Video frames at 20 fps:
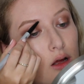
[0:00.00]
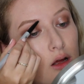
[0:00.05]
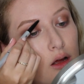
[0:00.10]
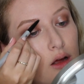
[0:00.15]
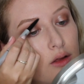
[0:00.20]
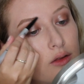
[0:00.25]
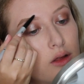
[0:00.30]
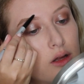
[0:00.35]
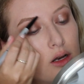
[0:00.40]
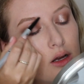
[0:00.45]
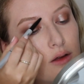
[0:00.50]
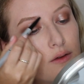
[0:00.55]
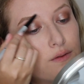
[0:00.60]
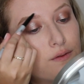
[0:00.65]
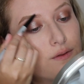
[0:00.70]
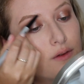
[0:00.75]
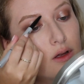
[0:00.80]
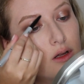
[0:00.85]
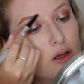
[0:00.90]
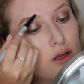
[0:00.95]
And then I
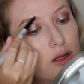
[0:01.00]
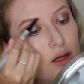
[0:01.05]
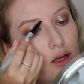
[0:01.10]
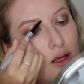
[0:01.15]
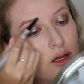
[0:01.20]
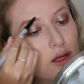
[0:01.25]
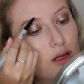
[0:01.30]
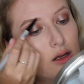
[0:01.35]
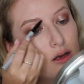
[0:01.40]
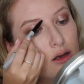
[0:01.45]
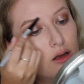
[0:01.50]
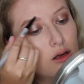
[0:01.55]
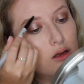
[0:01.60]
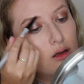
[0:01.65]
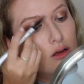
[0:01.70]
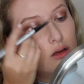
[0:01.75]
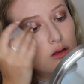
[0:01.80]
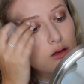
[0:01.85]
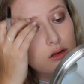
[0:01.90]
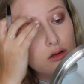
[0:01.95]
fill in
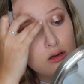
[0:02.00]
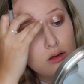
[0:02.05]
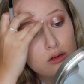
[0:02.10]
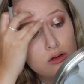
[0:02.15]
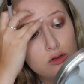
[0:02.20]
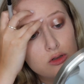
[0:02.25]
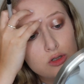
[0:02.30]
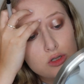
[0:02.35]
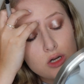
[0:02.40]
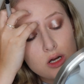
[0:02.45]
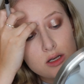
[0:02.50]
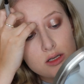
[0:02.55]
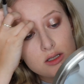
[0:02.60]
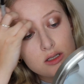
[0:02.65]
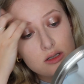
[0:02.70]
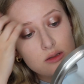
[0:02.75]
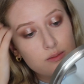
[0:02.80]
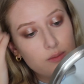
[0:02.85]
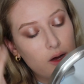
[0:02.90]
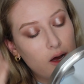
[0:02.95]

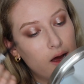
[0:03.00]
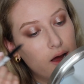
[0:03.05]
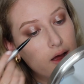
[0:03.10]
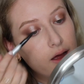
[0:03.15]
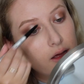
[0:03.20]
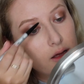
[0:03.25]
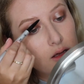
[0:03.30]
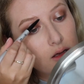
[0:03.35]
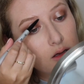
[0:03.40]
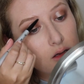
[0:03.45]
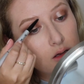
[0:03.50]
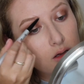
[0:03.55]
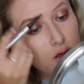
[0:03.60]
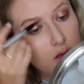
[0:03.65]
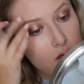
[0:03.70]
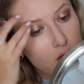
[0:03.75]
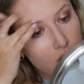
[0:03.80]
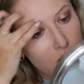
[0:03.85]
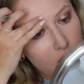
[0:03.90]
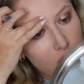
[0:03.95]
just by,
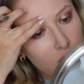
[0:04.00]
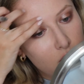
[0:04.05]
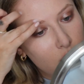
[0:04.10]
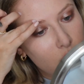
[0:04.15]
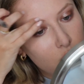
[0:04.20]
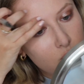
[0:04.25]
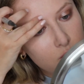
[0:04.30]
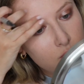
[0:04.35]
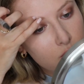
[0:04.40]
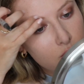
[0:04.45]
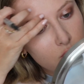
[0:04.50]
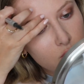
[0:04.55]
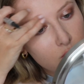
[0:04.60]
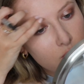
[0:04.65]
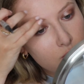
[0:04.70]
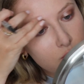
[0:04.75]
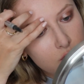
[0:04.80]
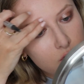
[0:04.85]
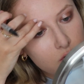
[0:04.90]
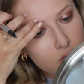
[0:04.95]
oh,
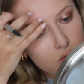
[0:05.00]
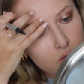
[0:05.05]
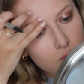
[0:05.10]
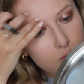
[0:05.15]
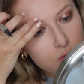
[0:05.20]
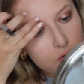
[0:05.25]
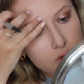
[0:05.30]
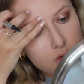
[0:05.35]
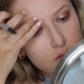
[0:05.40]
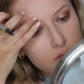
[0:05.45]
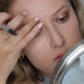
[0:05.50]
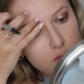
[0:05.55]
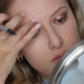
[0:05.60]
oops.